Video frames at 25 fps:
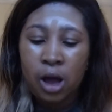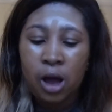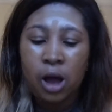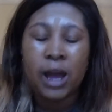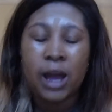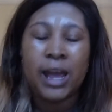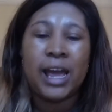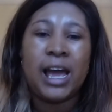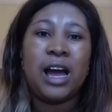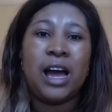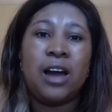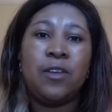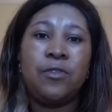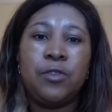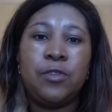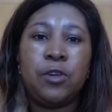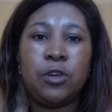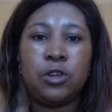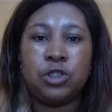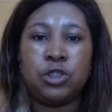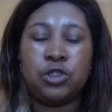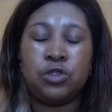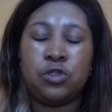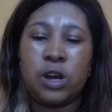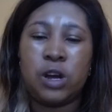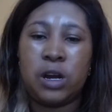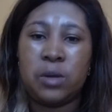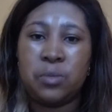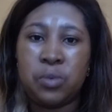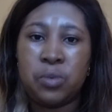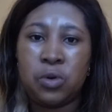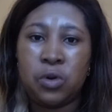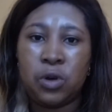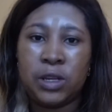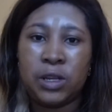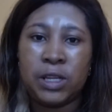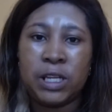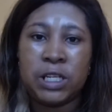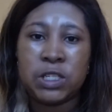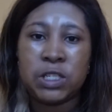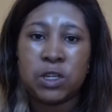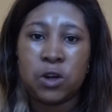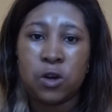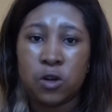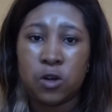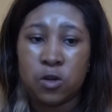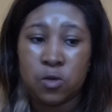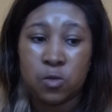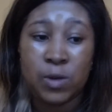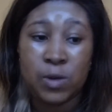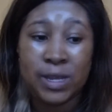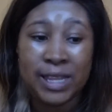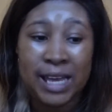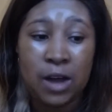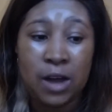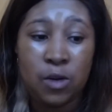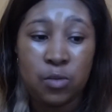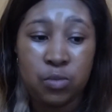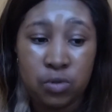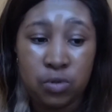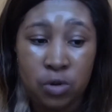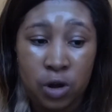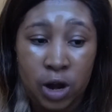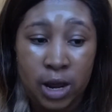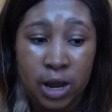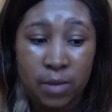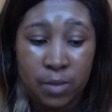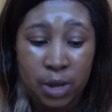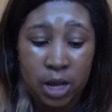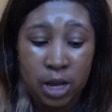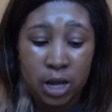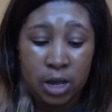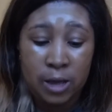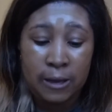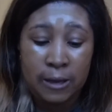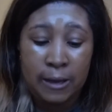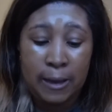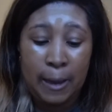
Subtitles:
I have not tried putting this on without primer.